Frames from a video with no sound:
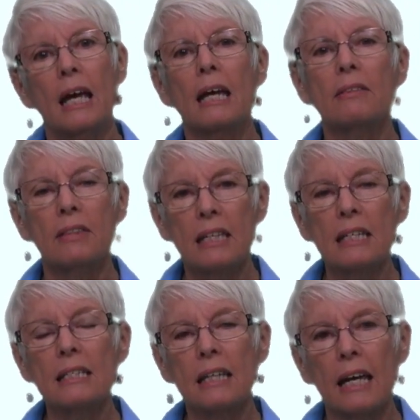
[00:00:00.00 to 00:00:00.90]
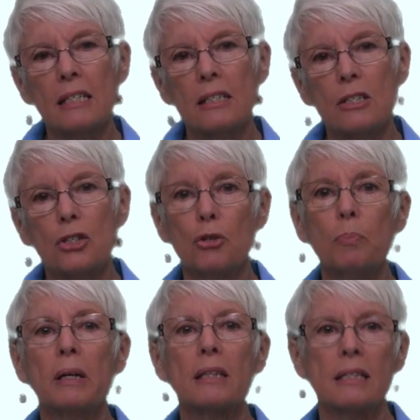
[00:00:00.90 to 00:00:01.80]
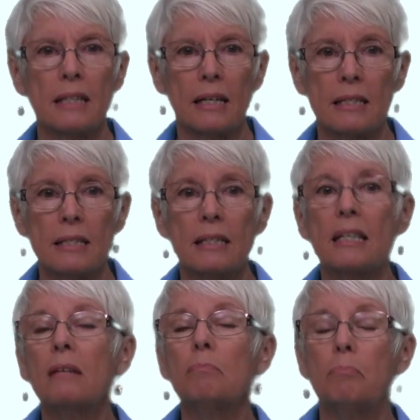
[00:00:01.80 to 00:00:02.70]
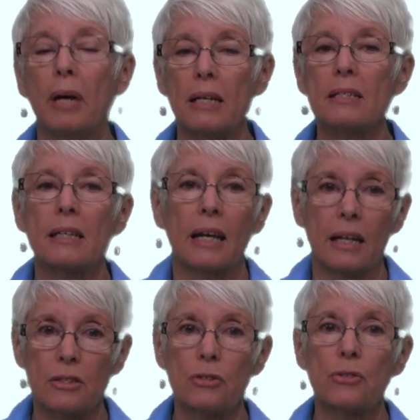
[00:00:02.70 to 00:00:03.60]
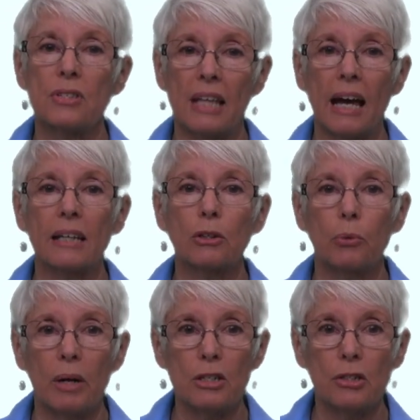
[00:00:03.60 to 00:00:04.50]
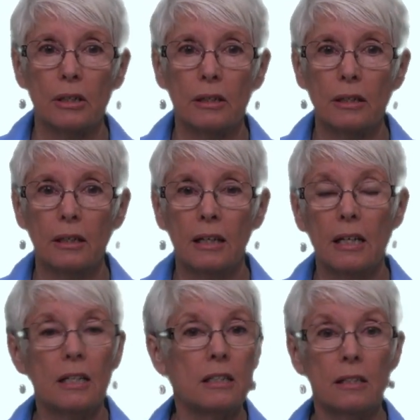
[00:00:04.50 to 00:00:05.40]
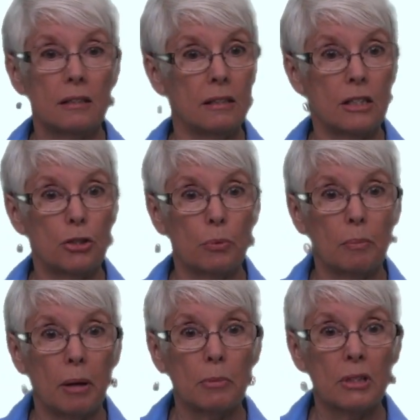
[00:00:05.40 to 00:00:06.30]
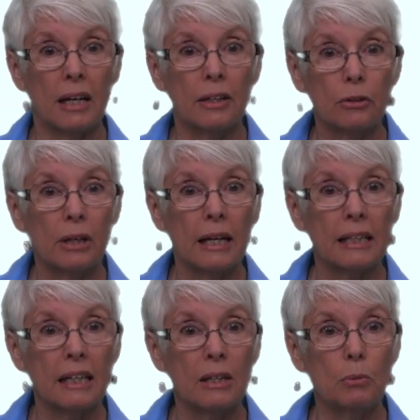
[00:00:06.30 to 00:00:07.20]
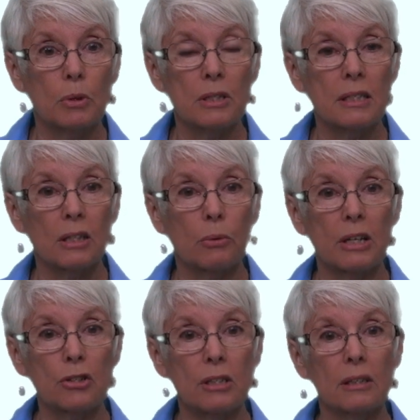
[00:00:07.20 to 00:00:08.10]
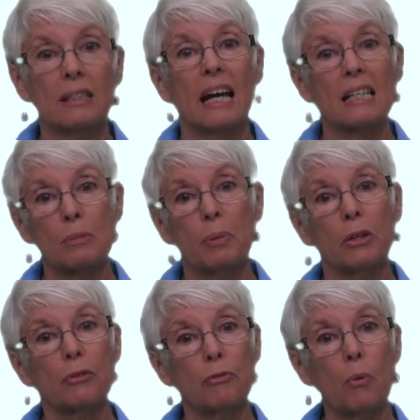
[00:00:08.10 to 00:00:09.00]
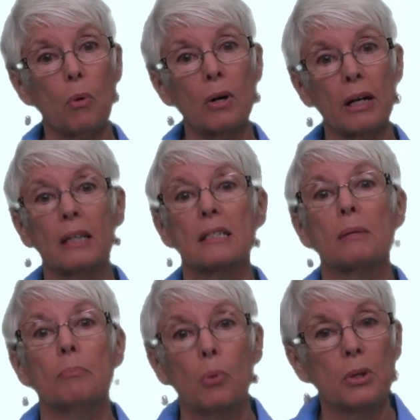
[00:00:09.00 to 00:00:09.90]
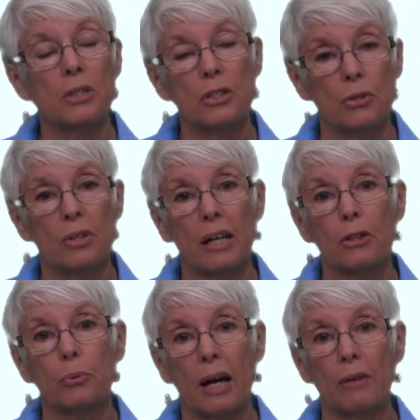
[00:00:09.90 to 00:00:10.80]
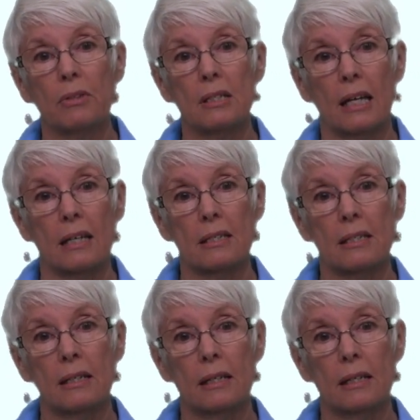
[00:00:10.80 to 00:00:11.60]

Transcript: In these cases, you pick the sentence that best answers that question. Did you remember to underline keywords in the question? That's pillar 4, and it's important to do that throughout the test.